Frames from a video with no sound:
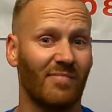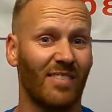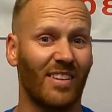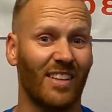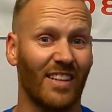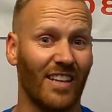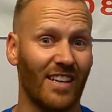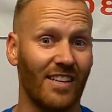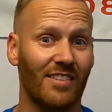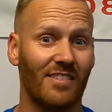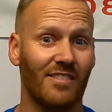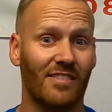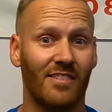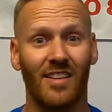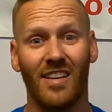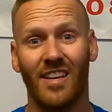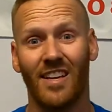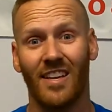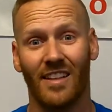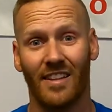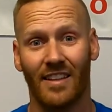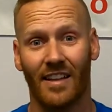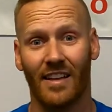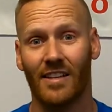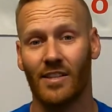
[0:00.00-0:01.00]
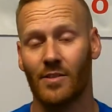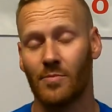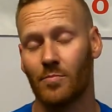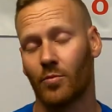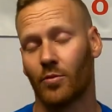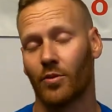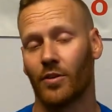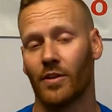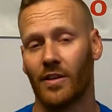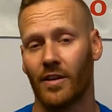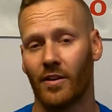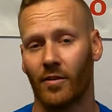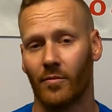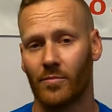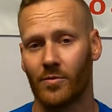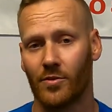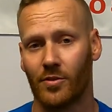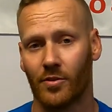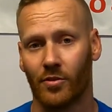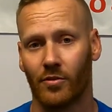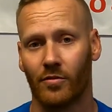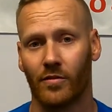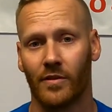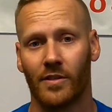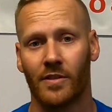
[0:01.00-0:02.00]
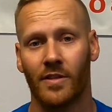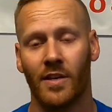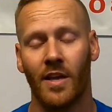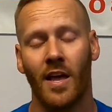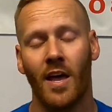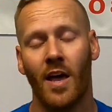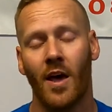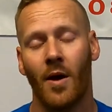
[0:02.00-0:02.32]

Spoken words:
Yes, that is pretty observant.